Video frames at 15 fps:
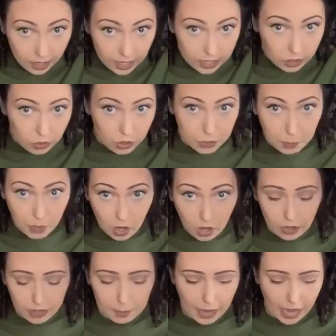and you just put
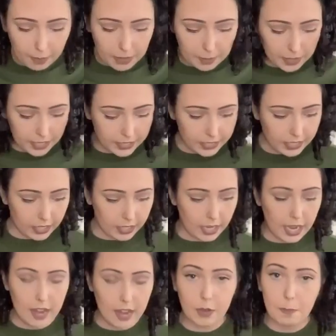all the bobby pins in, and
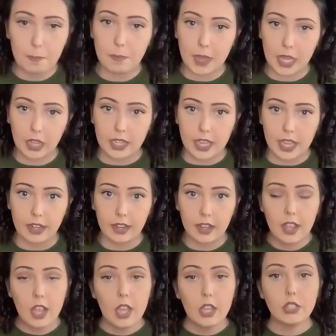I have a billion.
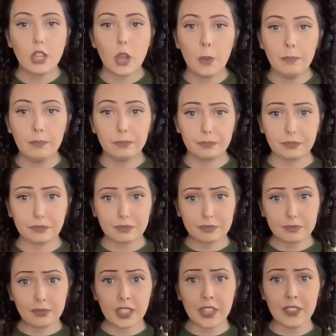So
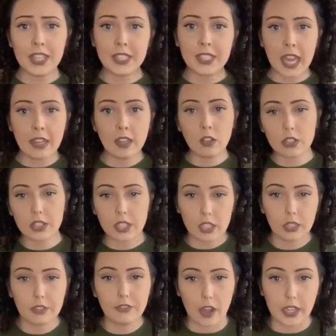this kind of looks a
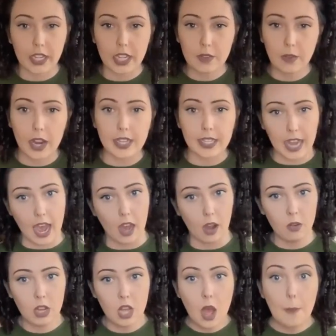little funky right
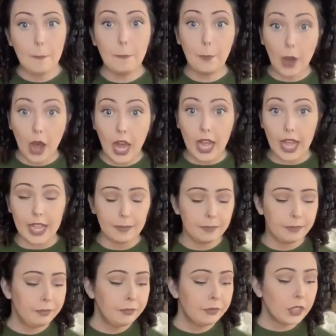now, but
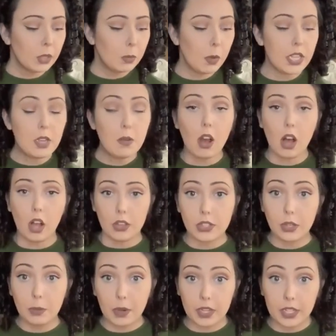what you
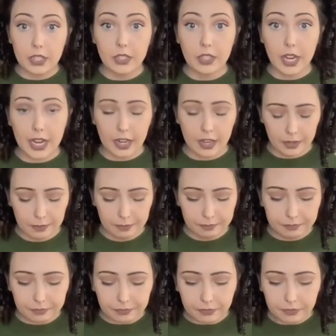also put in your hair
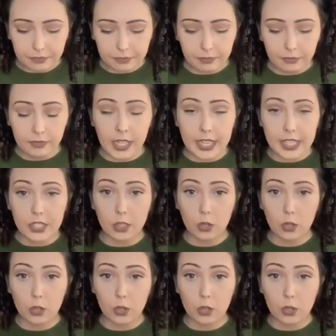is a